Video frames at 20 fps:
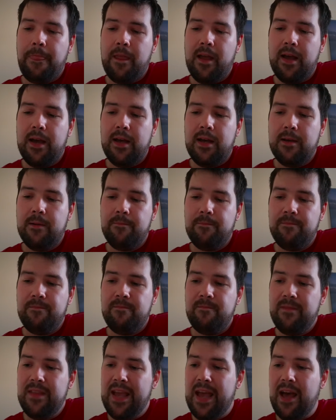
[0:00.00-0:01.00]

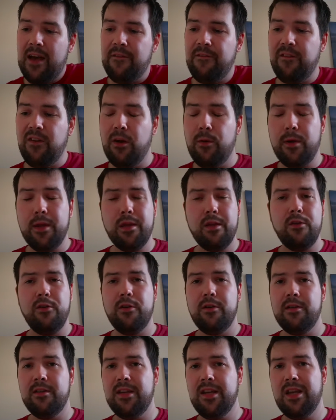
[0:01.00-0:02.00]
The airflow is
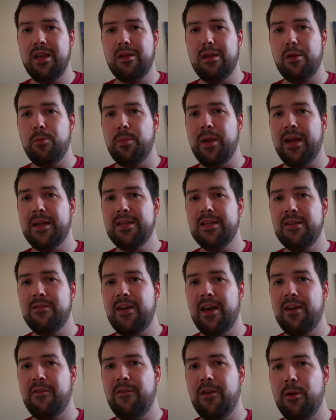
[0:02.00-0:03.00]
good. It gives you plenty of
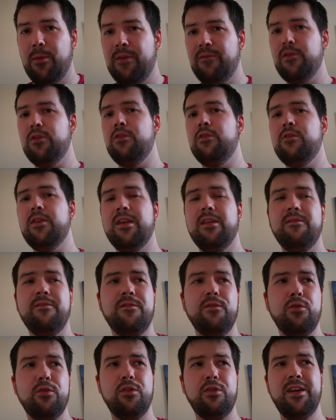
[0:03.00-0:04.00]
airflow. If you're looking
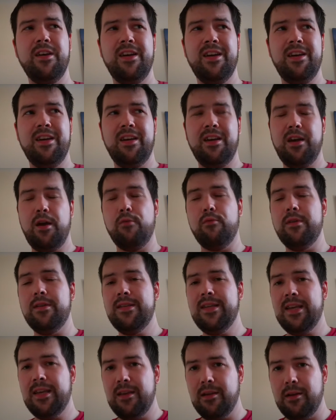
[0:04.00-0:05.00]
for a
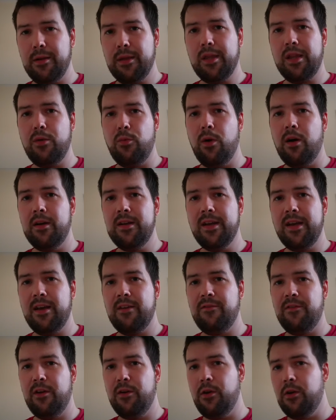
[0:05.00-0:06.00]
ridiculously wide
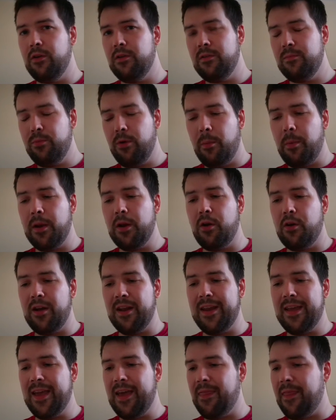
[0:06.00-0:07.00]
airflow, you're probably not going
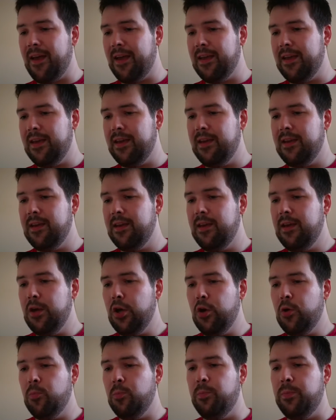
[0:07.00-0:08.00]
to get that here.
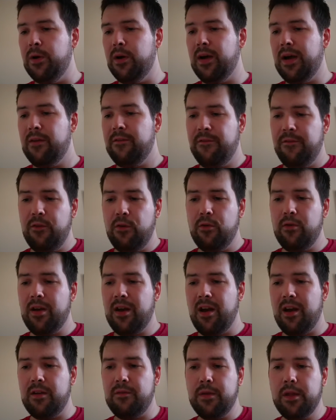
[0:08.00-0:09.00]
But for a
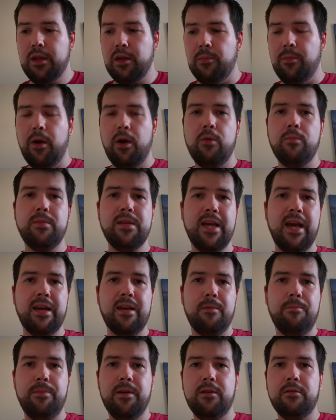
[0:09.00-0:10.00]
kind of sub-ohm
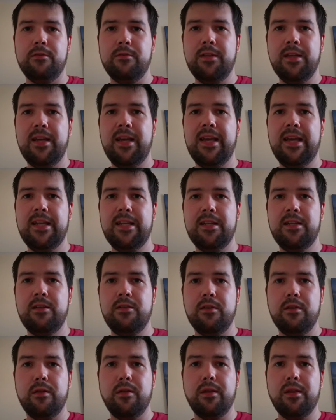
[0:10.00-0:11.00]
tank build, it
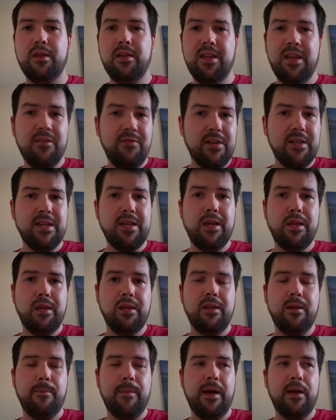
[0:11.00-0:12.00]
does give a
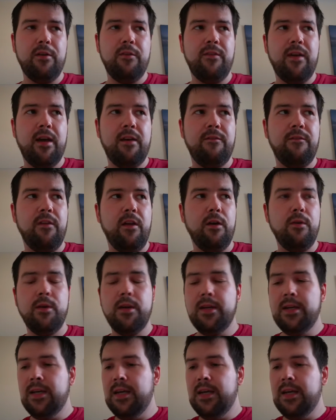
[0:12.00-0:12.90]
decent amount of airflow.